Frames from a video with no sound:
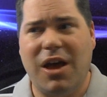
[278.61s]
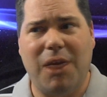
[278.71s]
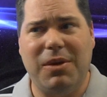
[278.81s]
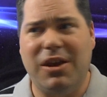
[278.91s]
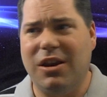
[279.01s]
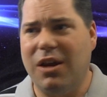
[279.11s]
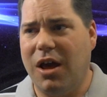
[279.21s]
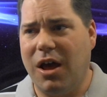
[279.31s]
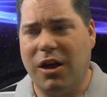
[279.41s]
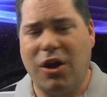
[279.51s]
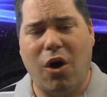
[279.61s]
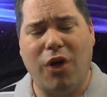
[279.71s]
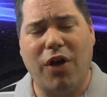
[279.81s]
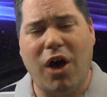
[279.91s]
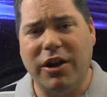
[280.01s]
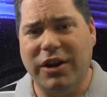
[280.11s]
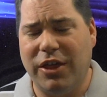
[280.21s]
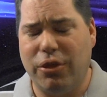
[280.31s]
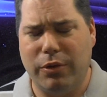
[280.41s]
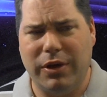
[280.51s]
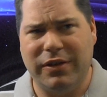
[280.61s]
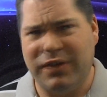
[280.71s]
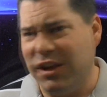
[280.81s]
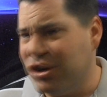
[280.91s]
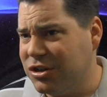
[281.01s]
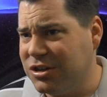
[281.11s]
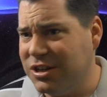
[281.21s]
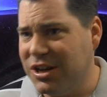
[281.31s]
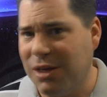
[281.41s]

I mean, Call the Haunted at 3 is interesting.